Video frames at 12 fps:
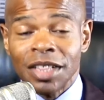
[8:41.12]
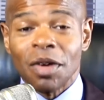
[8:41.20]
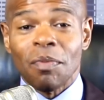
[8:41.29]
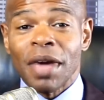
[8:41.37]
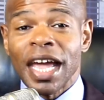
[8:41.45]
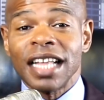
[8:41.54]

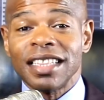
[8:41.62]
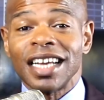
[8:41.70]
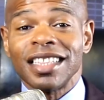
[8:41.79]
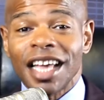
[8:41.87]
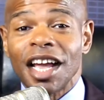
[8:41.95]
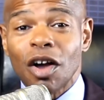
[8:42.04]
the man
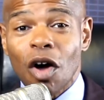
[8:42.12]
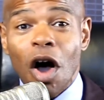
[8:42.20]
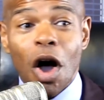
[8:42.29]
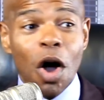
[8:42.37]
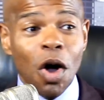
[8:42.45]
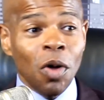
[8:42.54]
that they
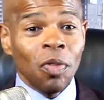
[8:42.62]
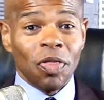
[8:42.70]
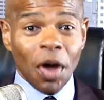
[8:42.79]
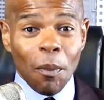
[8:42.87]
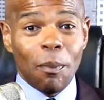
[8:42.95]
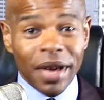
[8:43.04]
call
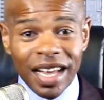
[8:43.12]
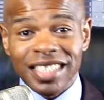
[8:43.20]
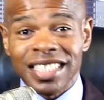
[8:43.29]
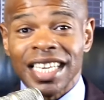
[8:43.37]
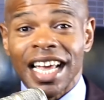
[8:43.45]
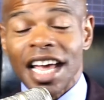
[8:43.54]
the
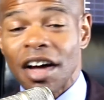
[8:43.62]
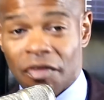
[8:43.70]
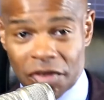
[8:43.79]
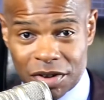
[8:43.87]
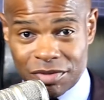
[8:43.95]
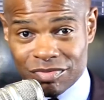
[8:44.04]
best
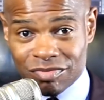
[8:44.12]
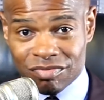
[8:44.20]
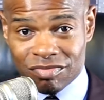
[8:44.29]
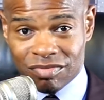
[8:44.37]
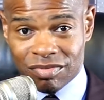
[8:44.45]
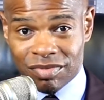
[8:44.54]
ever.
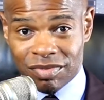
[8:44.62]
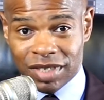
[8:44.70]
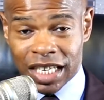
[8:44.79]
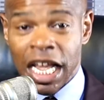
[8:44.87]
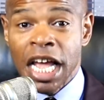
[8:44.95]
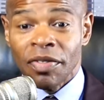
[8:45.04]

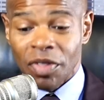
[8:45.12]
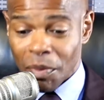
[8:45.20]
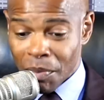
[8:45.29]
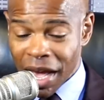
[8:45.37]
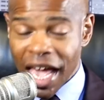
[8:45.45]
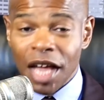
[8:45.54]
See,
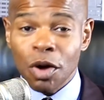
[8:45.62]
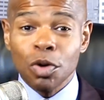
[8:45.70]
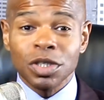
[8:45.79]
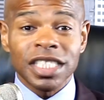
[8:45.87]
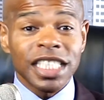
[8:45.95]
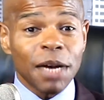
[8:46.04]
the man
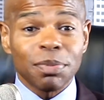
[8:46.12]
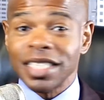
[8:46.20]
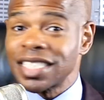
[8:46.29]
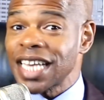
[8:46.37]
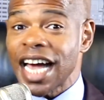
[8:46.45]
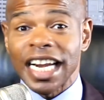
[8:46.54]
who stepped
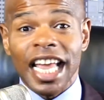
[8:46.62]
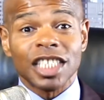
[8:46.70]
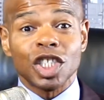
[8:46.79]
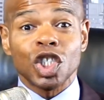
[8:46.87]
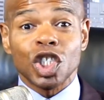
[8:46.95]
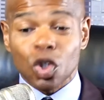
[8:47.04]
inside of
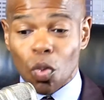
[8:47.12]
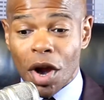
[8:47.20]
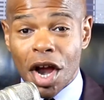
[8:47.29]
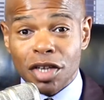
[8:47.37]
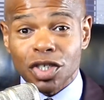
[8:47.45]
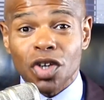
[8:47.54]
that
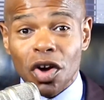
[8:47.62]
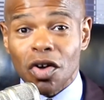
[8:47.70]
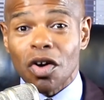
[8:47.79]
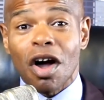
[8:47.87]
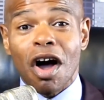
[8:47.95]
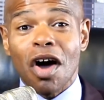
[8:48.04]
squared
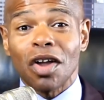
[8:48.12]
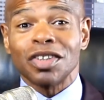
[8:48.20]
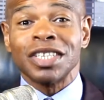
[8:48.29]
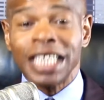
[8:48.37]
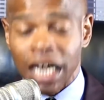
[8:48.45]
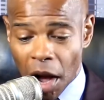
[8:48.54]
circle
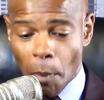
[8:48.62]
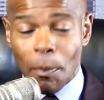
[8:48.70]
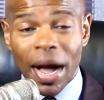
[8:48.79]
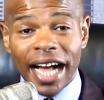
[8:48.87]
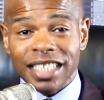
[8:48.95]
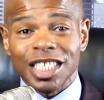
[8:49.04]
called a
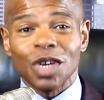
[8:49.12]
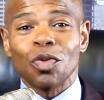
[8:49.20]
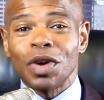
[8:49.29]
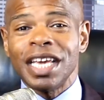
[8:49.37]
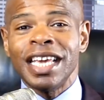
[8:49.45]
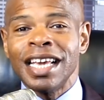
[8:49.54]

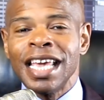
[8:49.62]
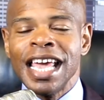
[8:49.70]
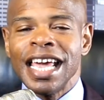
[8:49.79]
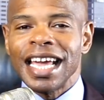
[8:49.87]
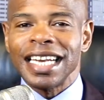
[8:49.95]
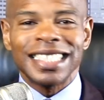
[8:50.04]
boxing ring
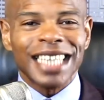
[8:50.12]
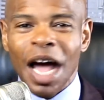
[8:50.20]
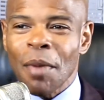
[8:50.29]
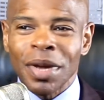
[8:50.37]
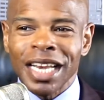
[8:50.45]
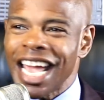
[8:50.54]
and
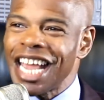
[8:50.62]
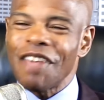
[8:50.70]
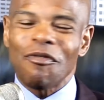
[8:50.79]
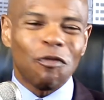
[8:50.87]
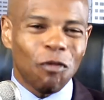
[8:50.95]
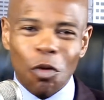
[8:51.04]

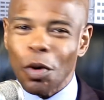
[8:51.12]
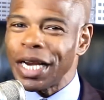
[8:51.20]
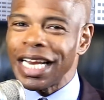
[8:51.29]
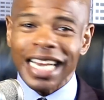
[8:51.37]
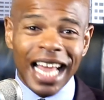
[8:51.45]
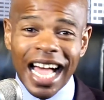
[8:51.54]
dominated
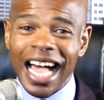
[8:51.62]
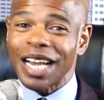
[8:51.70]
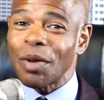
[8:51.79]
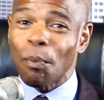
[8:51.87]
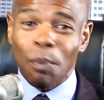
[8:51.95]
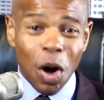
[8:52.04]

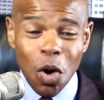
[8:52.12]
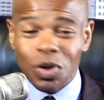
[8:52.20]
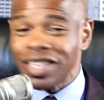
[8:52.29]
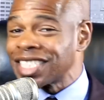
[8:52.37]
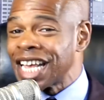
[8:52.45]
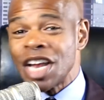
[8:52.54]
49
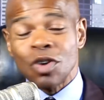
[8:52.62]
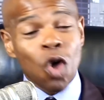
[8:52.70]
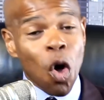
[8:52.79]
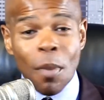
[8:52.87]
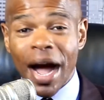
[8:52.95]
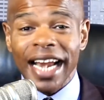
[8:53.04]
opponents,
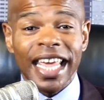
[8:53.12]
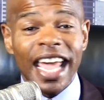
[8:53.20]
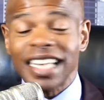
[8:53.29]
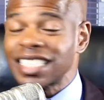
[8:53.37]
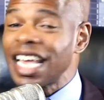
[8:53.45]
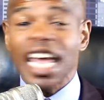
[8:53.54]
nobody
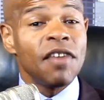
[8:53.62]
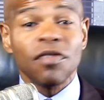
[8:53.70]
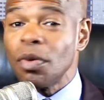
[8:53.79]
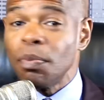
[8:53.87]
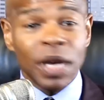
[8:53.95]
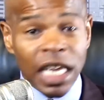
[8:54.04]
has
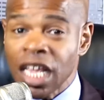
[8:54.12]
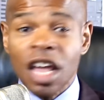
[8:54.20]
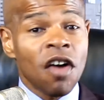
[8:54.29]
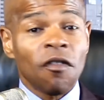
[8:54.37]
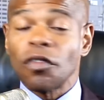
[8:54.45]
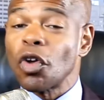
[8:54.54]
ever
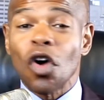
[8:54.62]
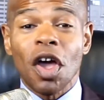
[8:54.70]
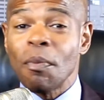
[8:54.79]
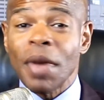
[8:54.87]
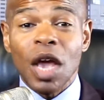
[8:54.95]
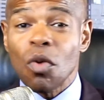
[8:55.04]
beat
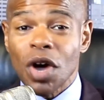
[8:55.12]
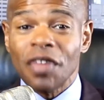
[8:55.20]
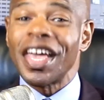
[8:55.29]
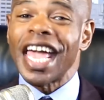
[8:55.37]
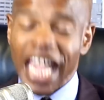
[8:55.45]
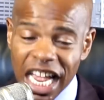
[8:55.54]
Floyd
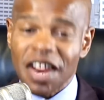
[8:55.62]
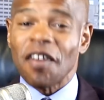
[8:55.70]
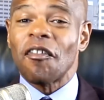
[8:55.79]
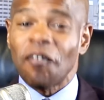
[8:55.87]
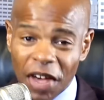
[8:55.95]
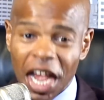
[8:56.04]
Mayweather in
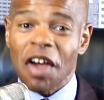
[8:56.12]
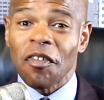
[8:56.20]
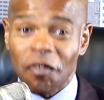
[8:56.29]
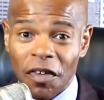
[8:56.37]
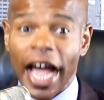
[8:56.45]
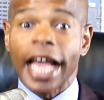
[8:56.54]
a
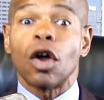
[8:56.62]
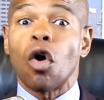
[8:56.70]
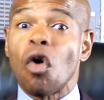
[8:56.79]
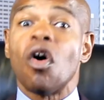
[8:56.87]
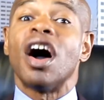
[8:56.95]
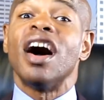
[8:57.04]
fair fight
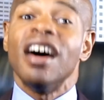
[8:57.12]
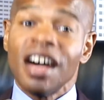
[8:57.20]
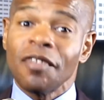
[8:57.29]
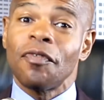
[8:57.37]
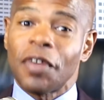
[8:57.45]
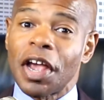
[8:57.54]
or
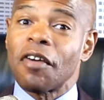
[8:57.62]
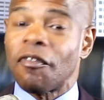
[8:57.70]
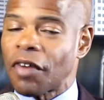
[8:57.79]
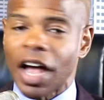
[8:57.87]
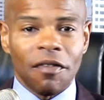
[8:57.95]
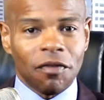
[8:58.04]
unfair
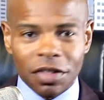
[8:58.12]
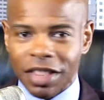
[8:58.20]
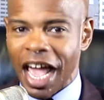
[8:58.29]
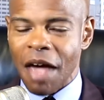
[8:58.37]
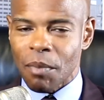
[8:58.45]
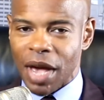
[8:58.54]
fight for
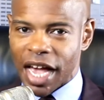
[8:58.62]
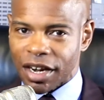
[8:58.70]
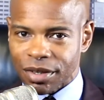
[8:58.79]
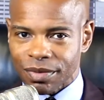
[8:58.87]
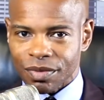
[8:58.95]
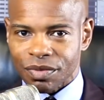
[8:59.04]
that
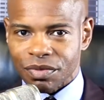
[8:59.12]
matter.